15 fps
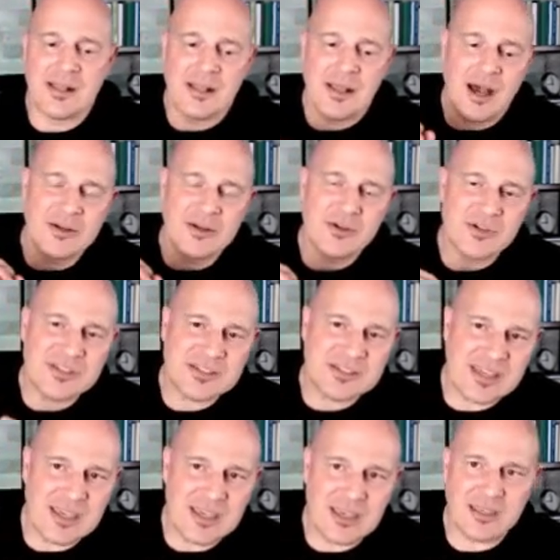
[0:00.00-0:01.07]

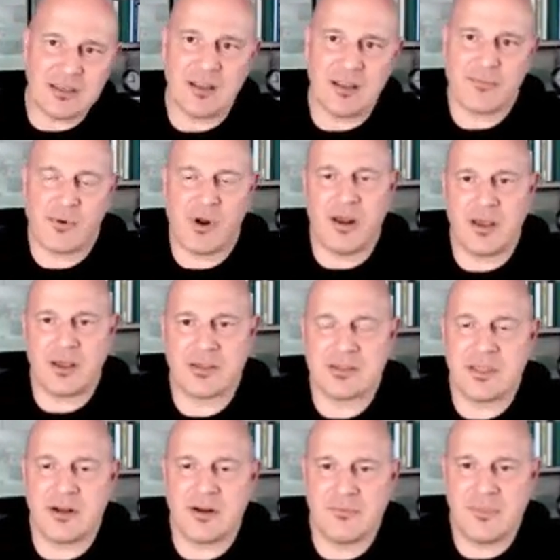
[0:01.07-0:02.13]
underseen products
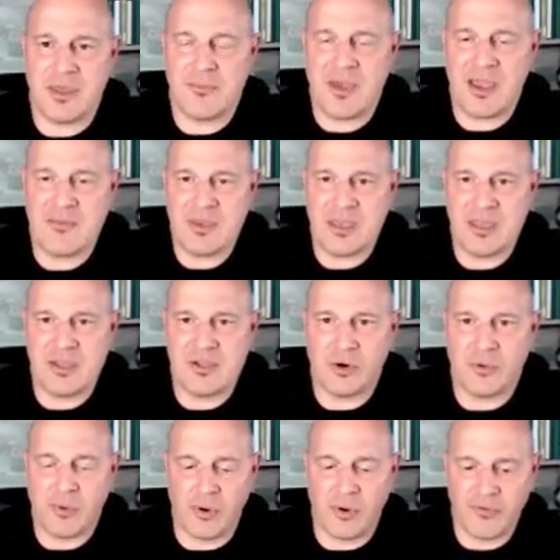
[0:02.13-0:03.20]
that might be in your
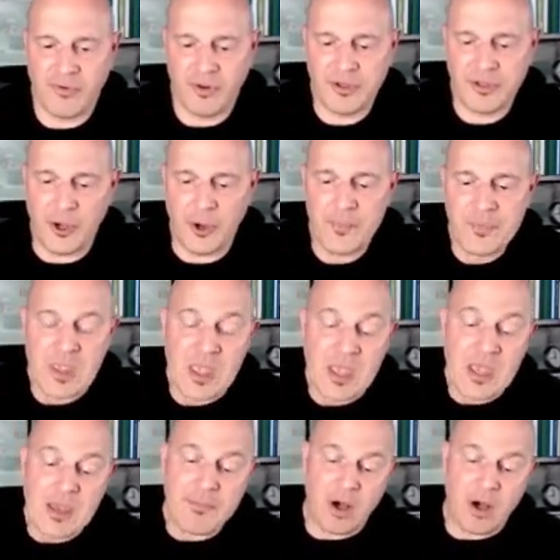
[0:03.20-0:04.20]
portfolio. But